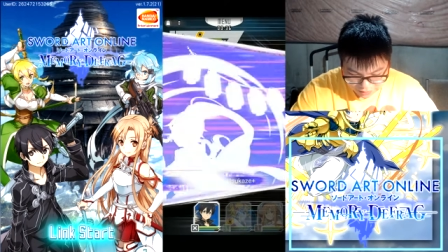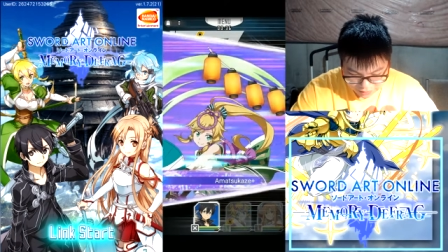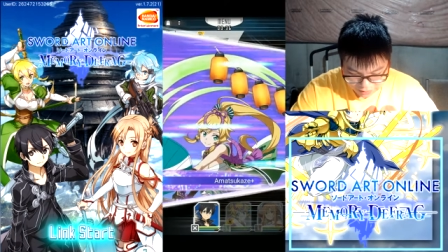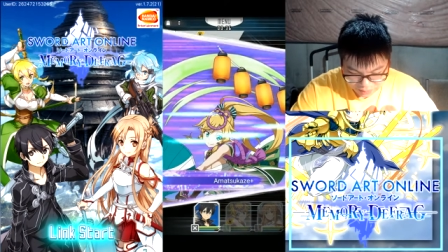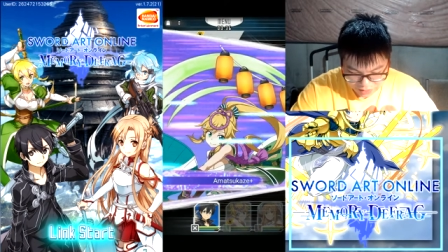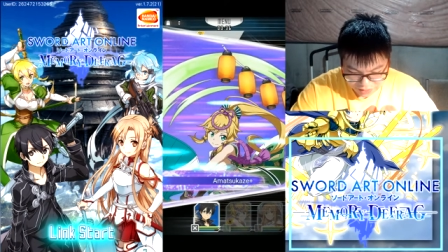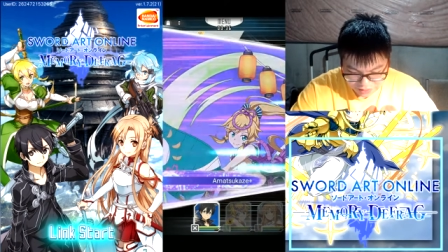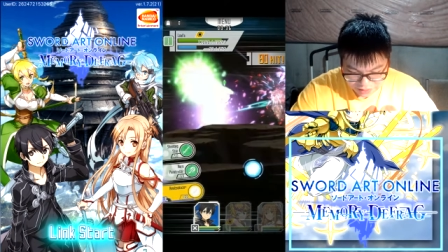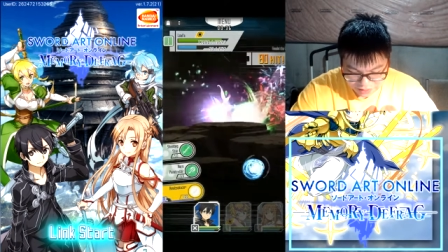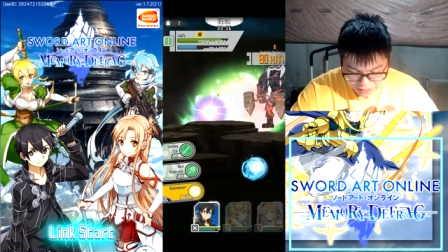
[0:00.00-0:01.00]
I'm at
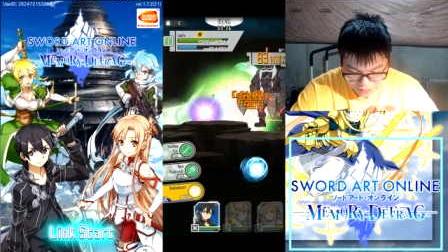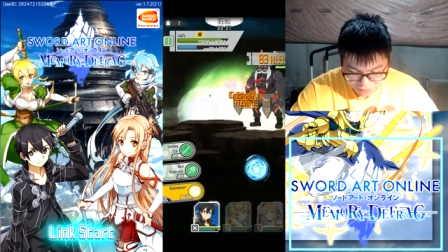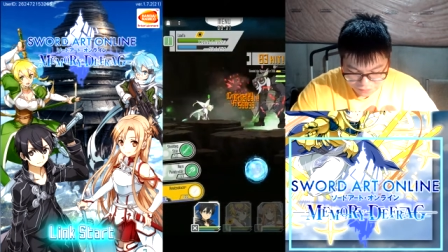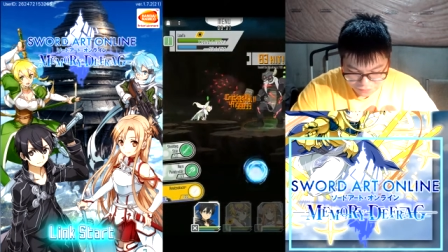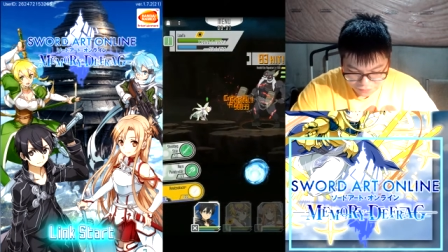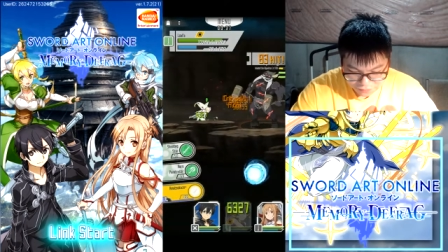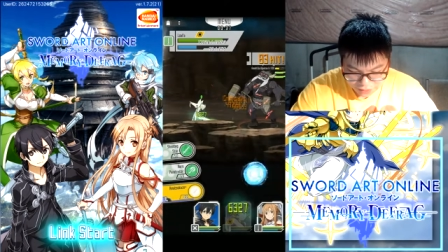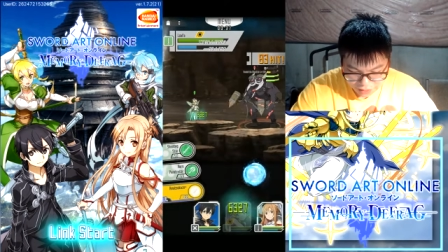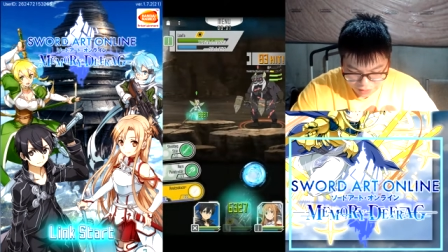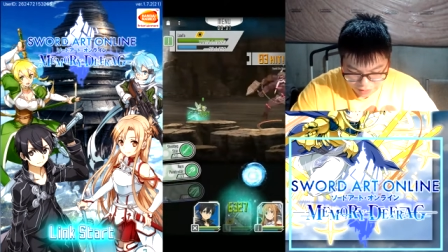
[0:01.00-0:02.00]
70,
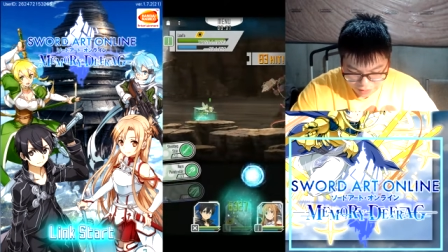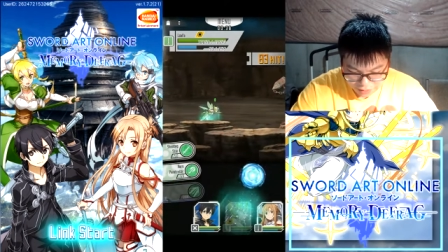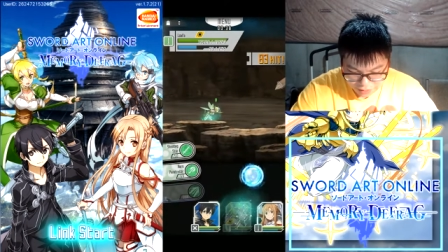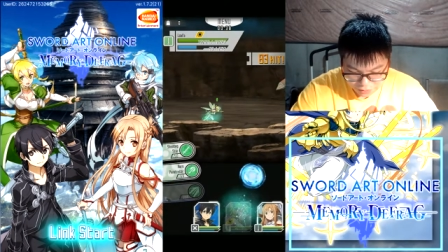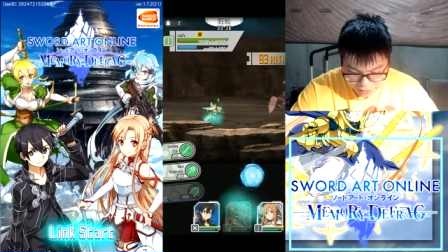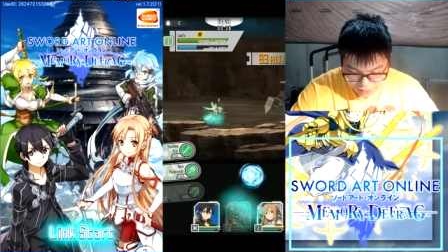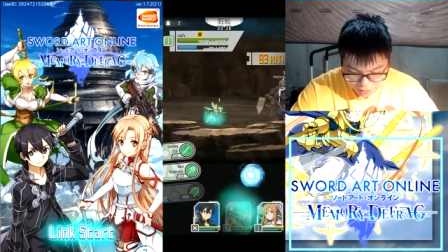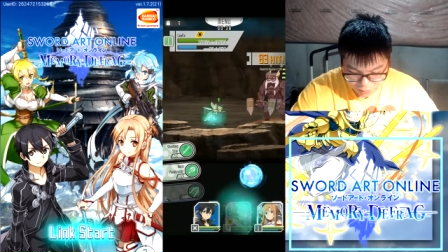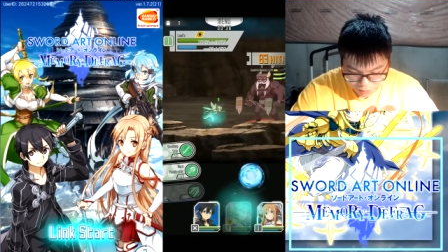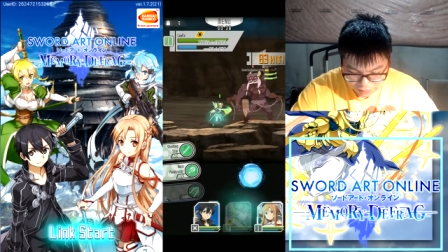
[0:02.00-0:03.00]
80, 83
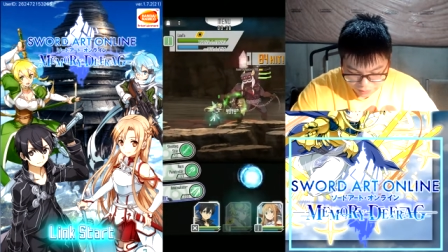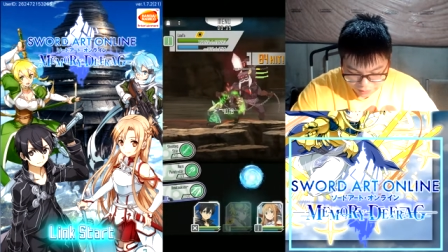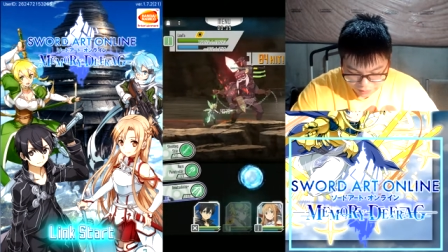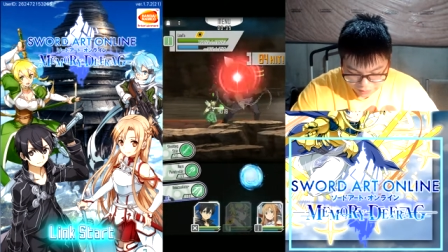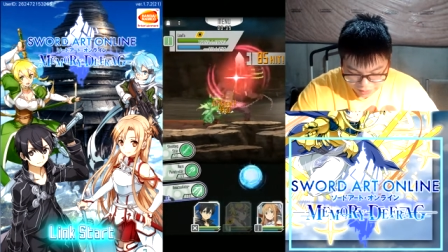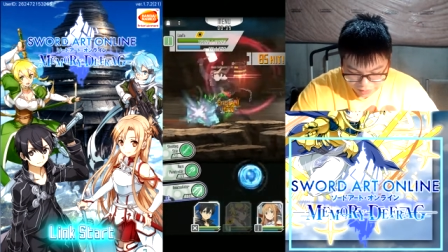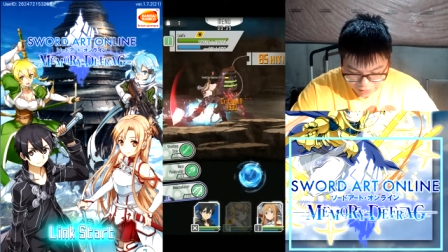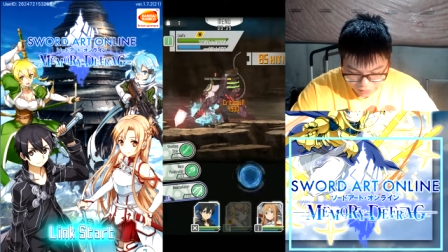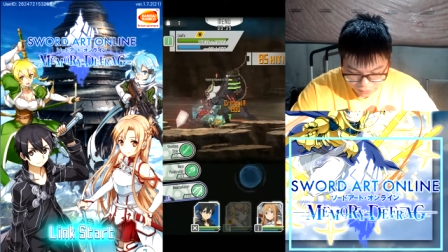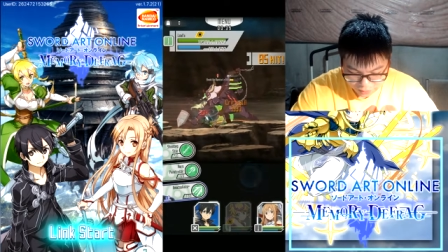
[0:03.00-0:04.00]
combo. Okay. I need
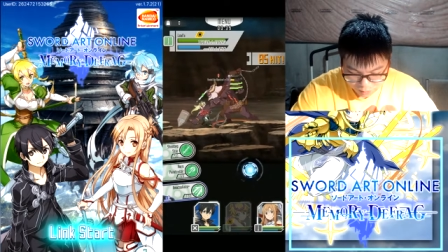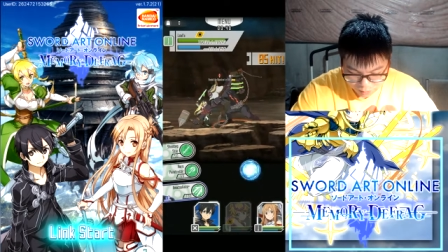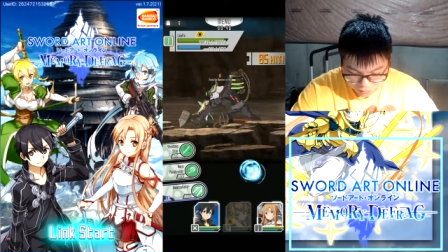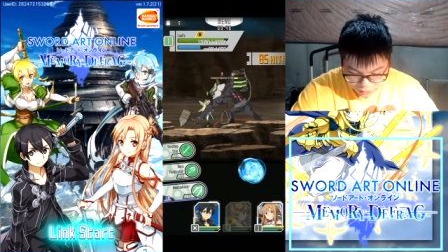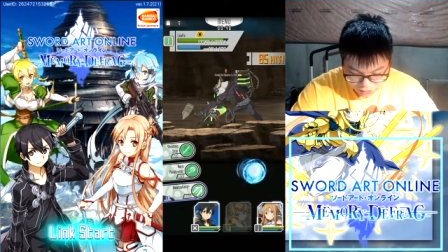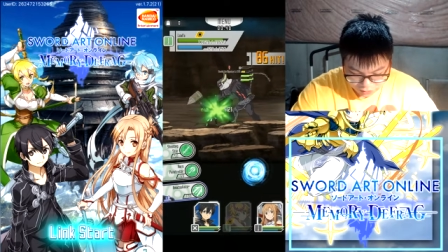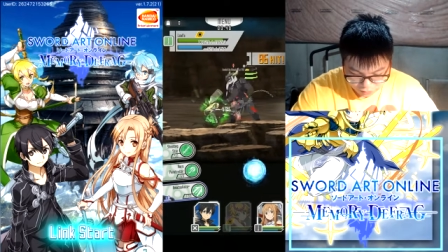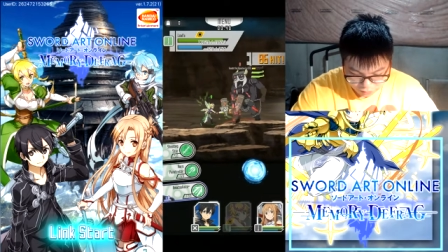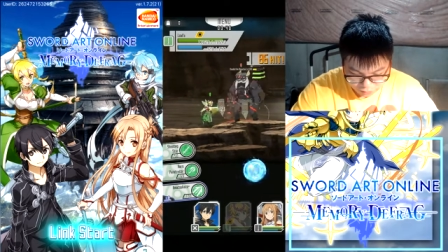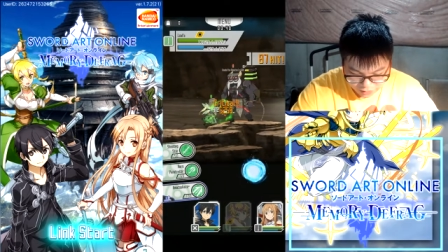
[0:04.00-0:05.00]
100 combo before I start.
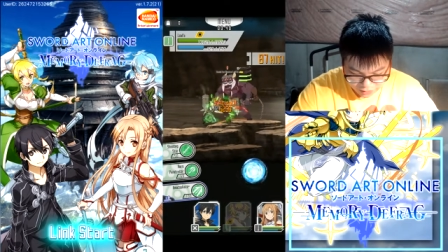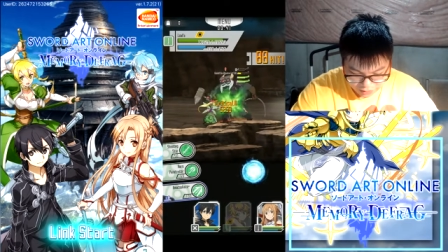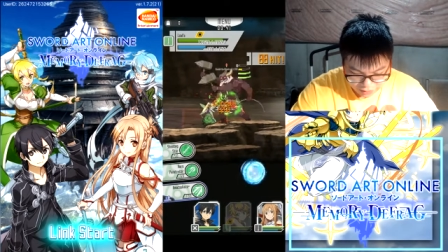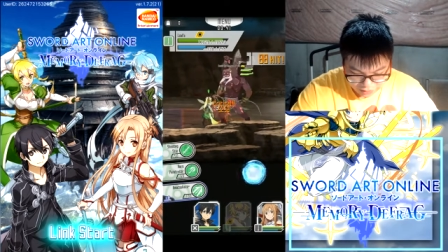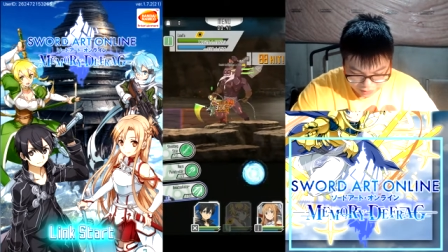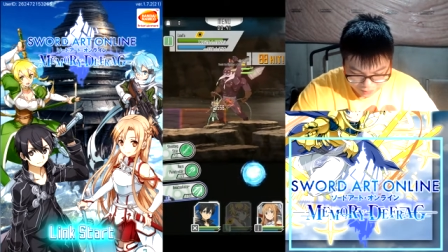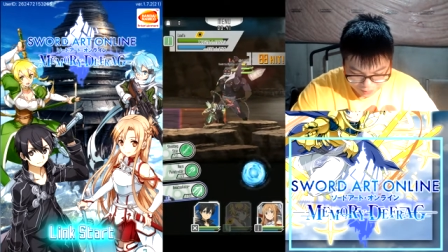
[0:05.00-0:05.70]
Oh,